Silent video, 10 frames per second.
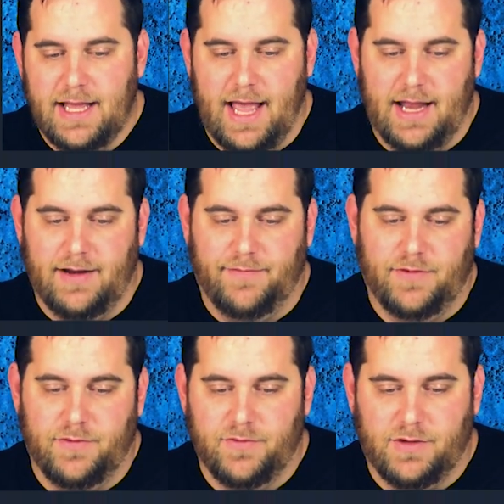And if
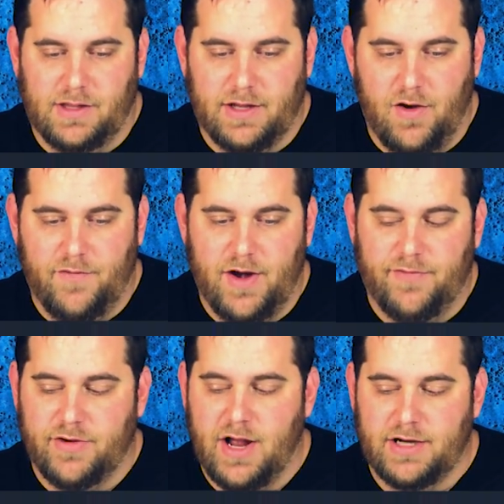you click over here,
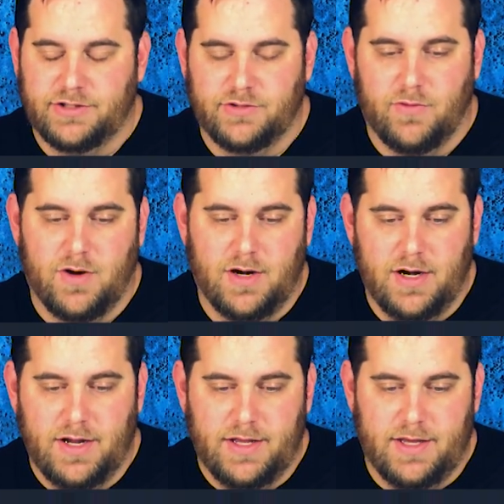if you're not sure,
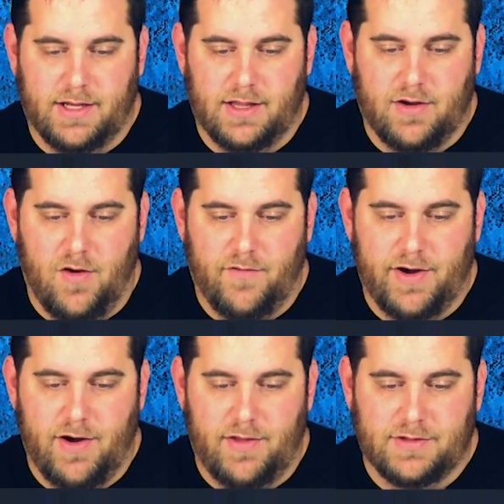you click over
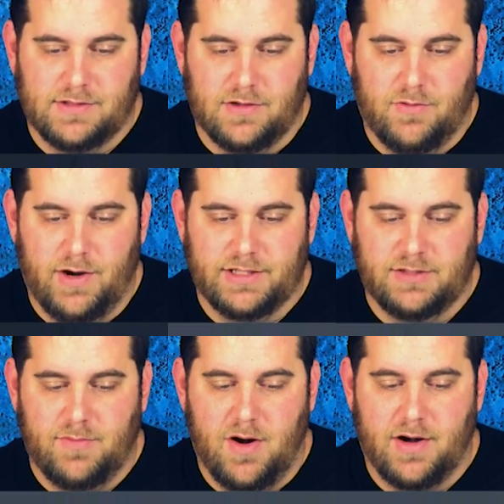here on this little
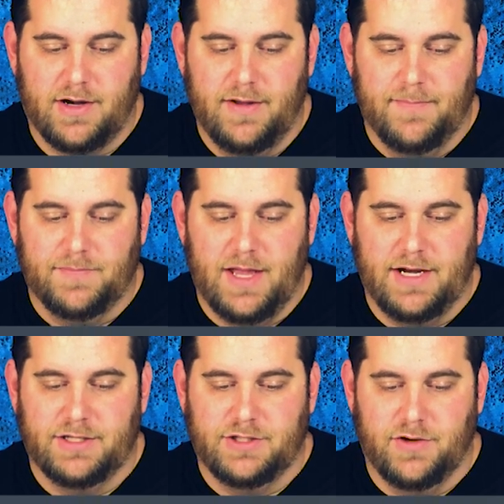question mark,
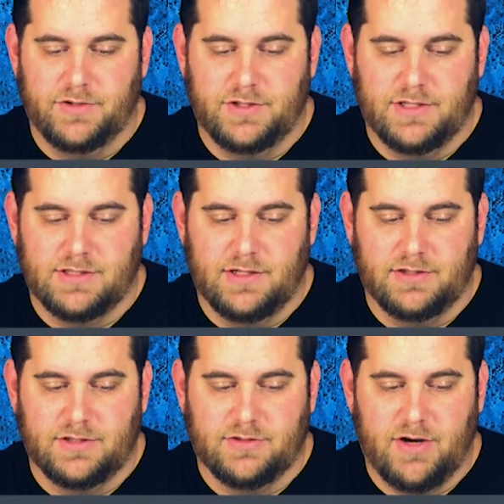and it shows you this little
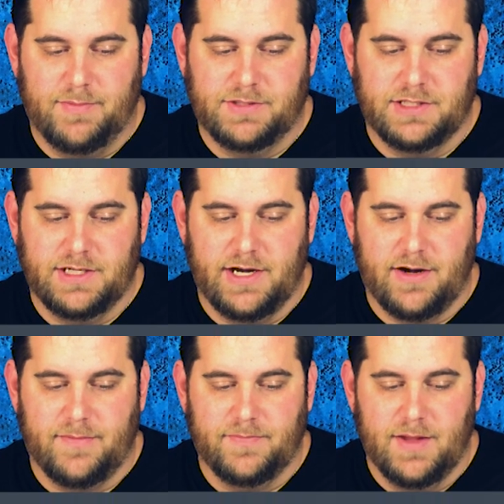description
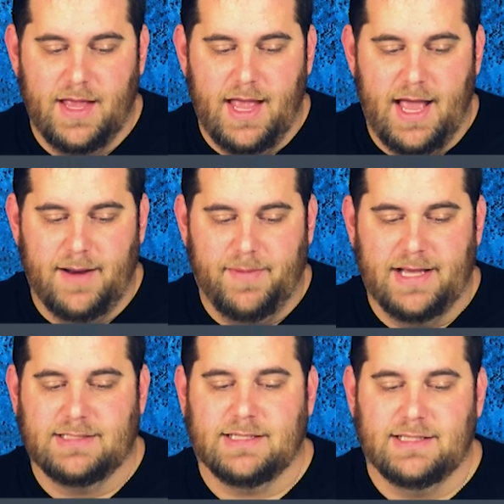here, and it
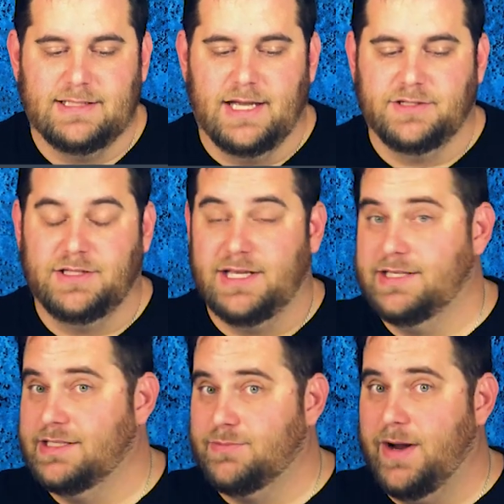basically tells you the
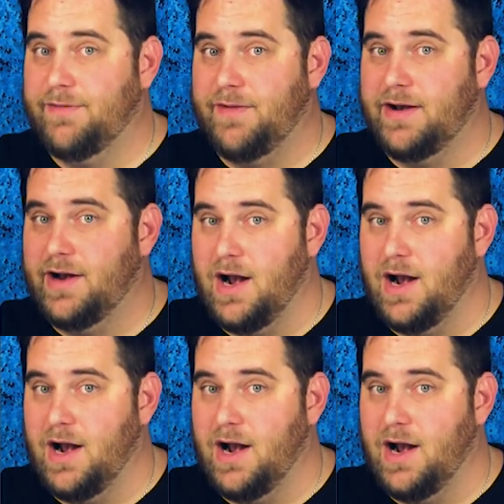easiest way to find out